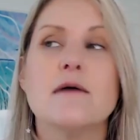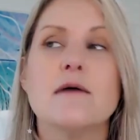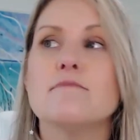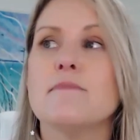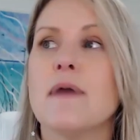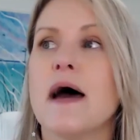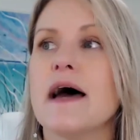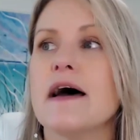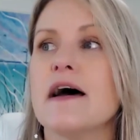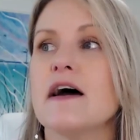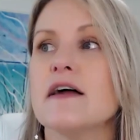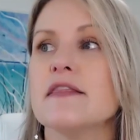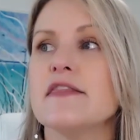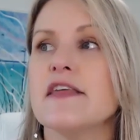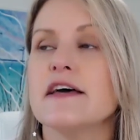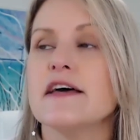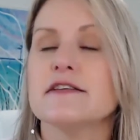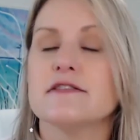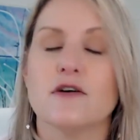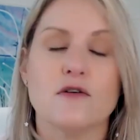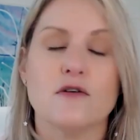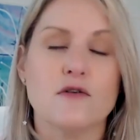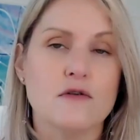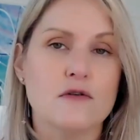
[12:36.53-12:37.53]
but
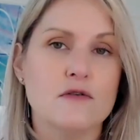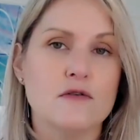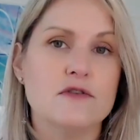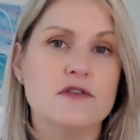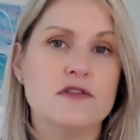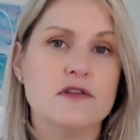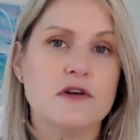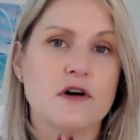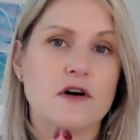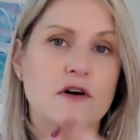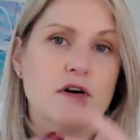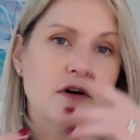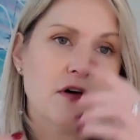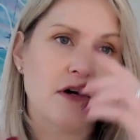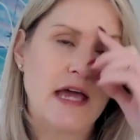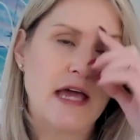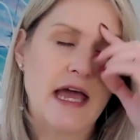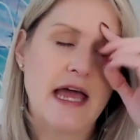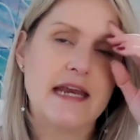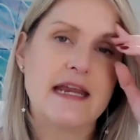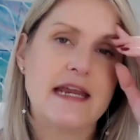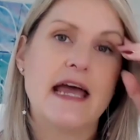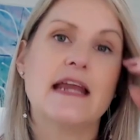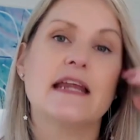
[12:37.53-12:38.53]
there's also
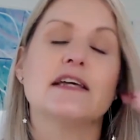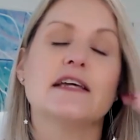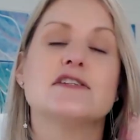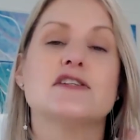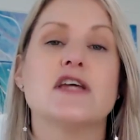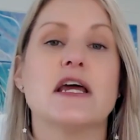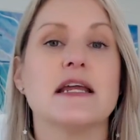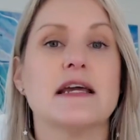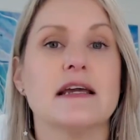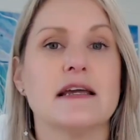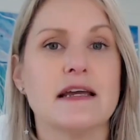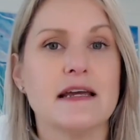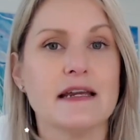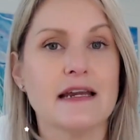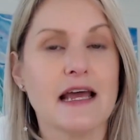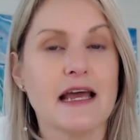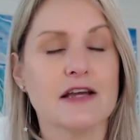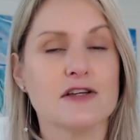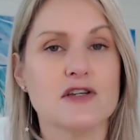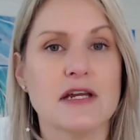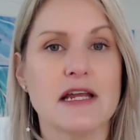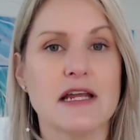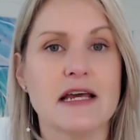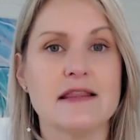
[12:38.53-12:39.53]
an energetic
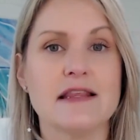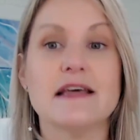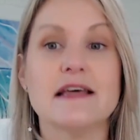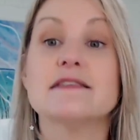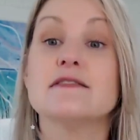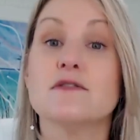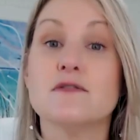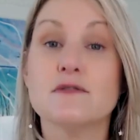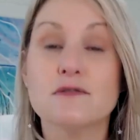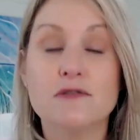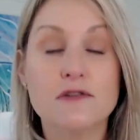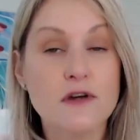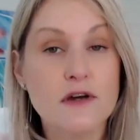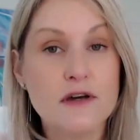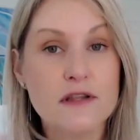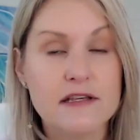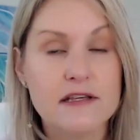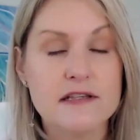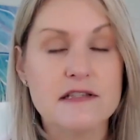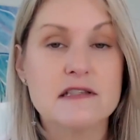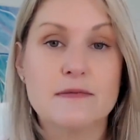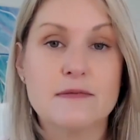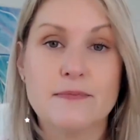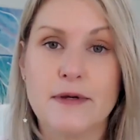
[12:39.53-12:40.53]
connection and there's also
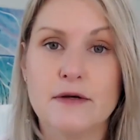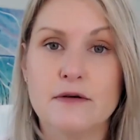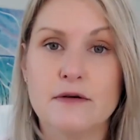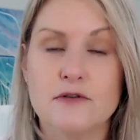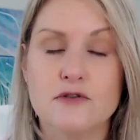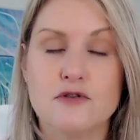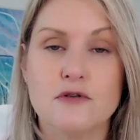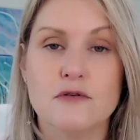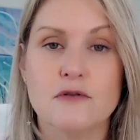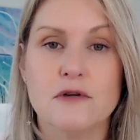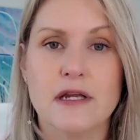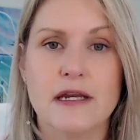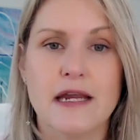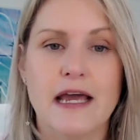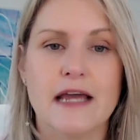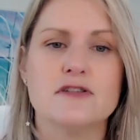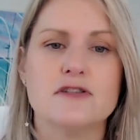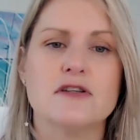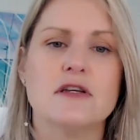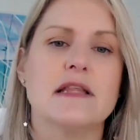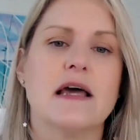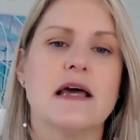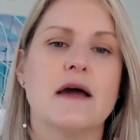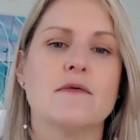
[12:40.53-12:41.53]
this spiritual
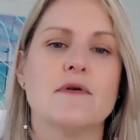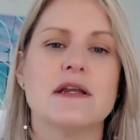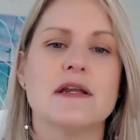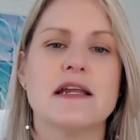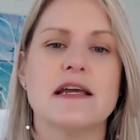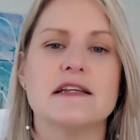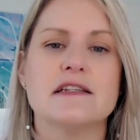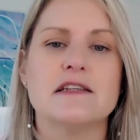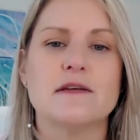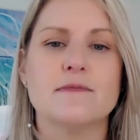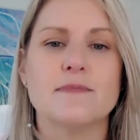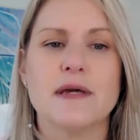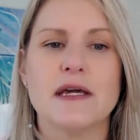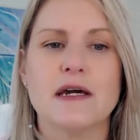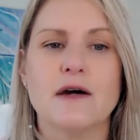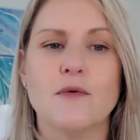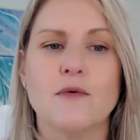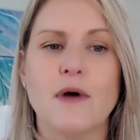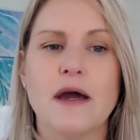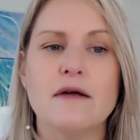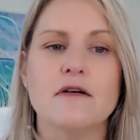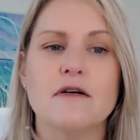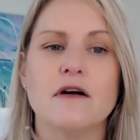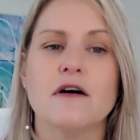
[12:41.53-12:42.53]
connection that we need to be
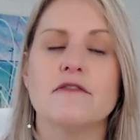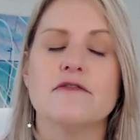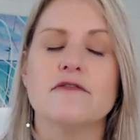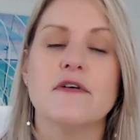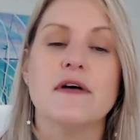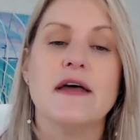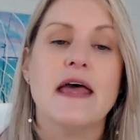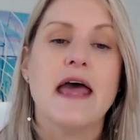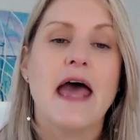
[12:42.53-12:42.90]
aware of